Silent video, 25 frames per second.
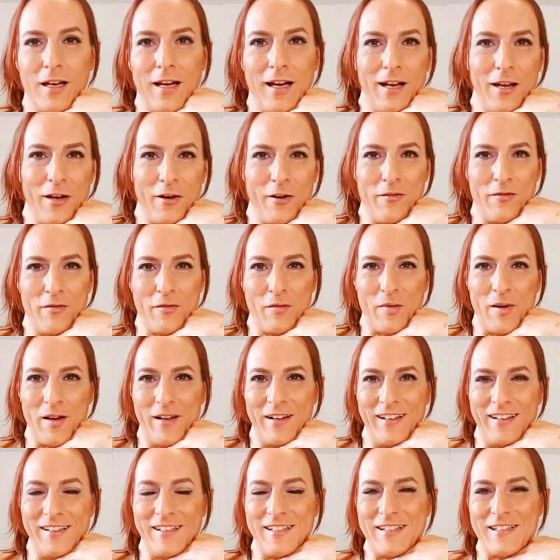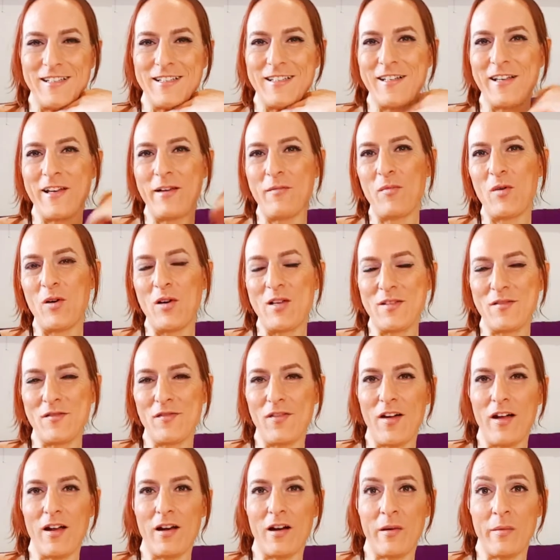Hello everybody, this is Nia Boaz
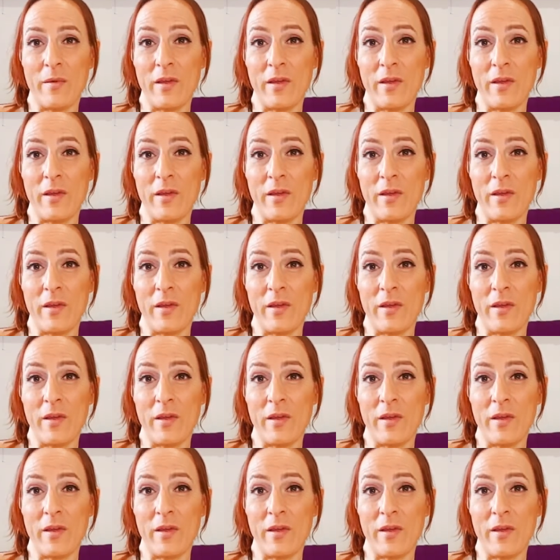Fyler.